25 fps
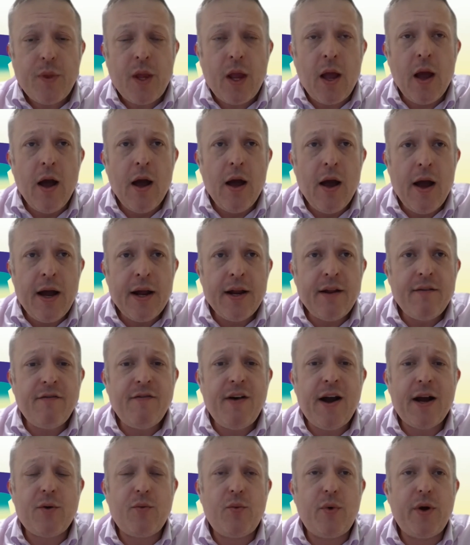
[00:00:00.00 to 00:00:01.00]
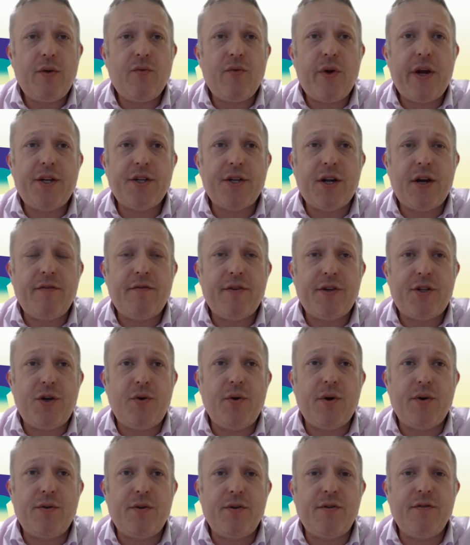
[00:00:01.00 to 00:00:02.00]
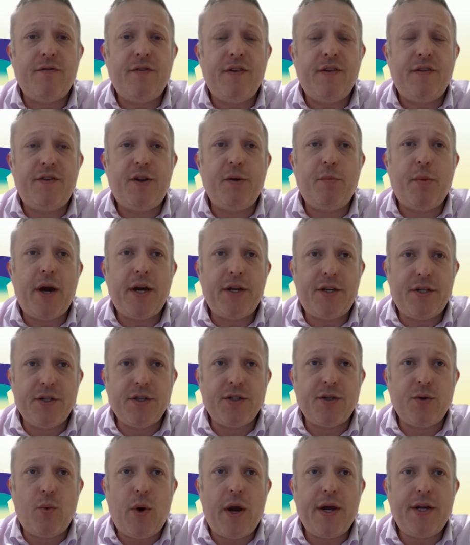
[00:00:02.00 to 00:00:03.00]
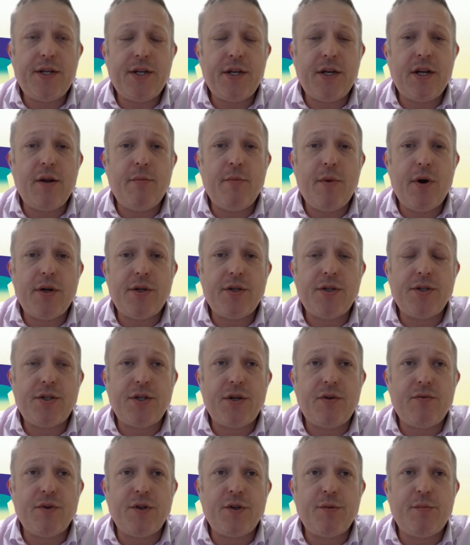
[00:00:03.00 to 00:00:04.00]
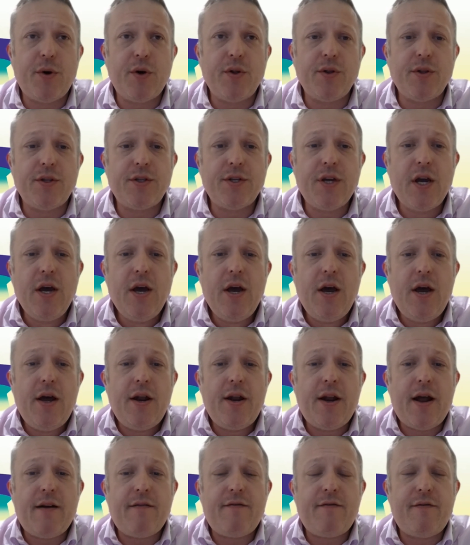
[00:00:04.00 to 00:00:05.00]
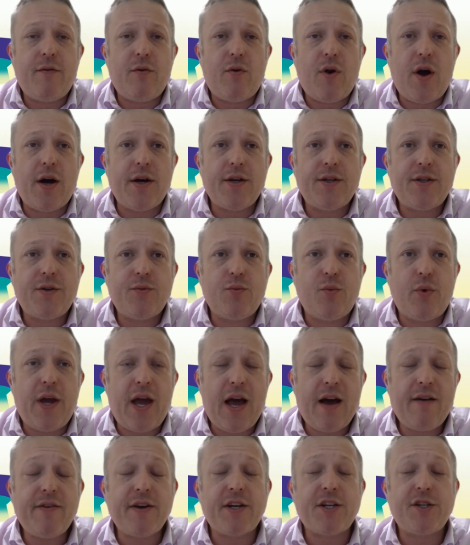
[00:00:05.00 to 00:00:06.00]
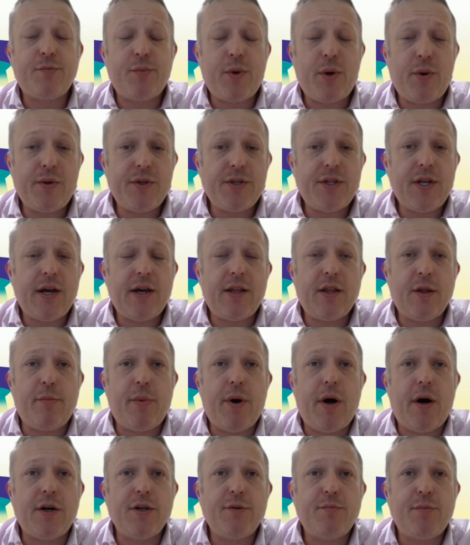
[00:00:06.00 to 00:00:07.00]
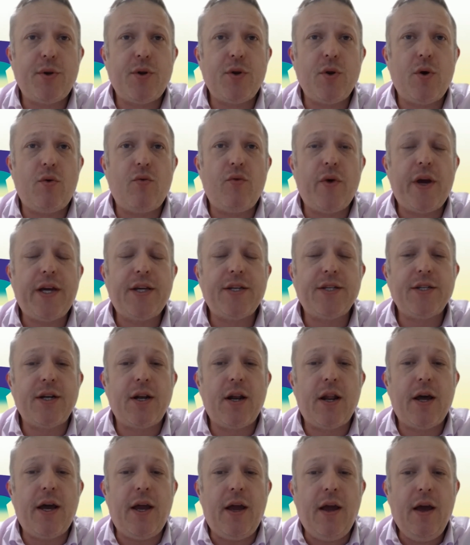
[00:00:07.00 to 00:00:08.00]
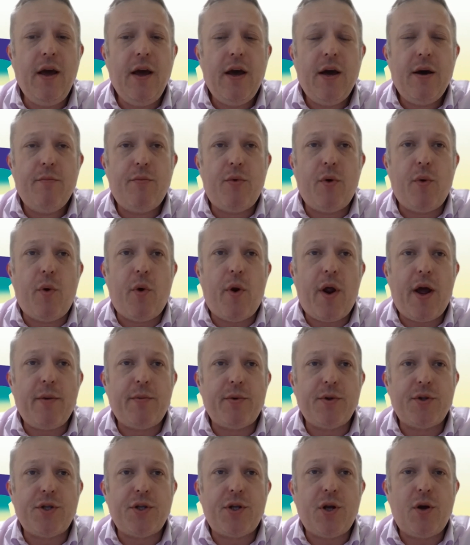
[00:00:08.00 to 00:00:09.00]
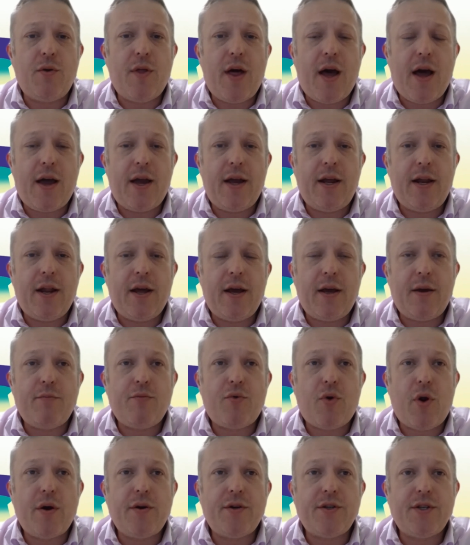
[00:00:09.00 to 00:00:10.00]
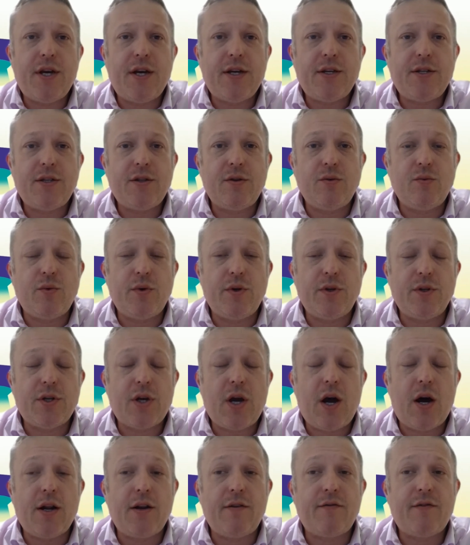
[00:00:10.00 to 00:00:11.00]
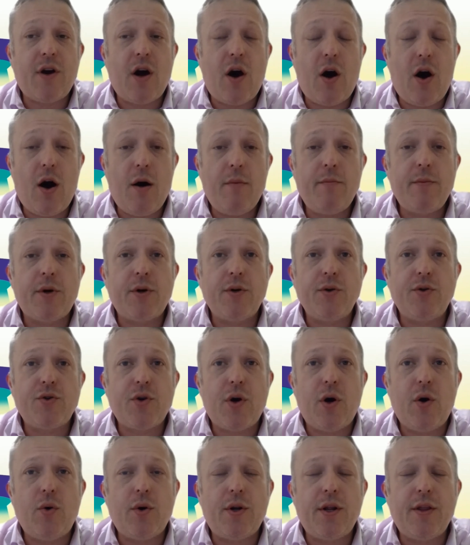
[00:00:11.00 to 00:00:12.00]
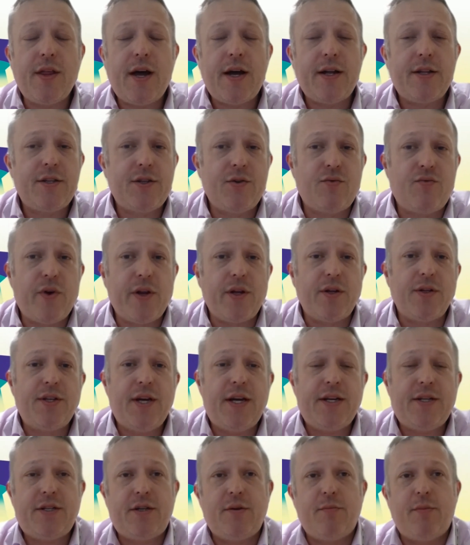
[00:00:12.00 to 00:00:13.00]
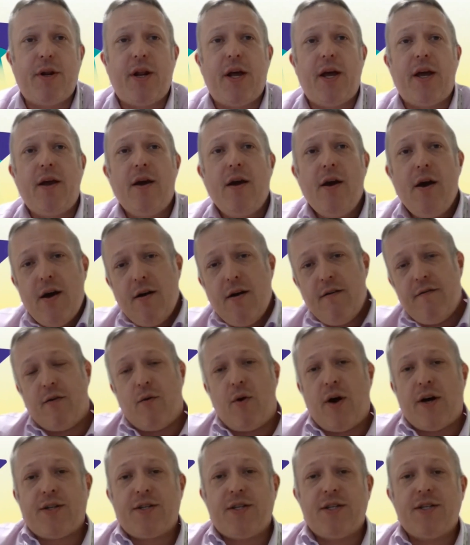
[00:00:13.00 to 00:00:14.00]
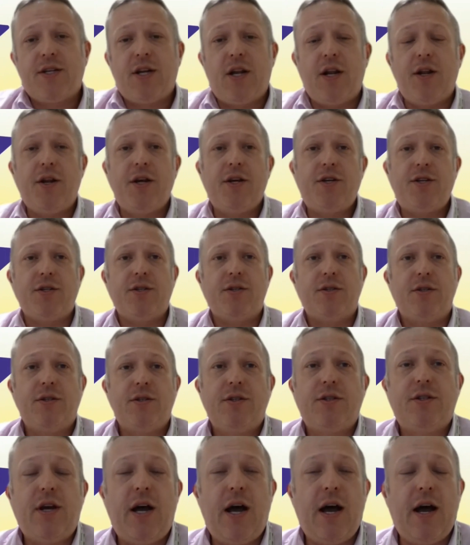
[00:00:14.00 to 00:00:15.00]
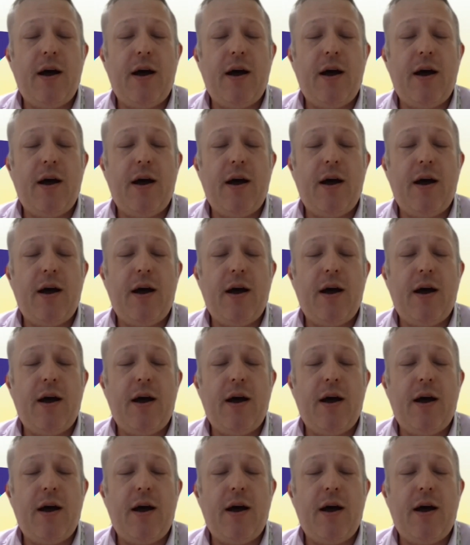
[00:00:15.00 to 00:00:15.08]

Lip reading: And in fact, we reached over 250 patients awaiting an emergency response. Now, for us, we have experienced that in the past, but not recently. But we're able to do that in a process that was kind of calm, controlled, and that's a real testimony for us as clinicians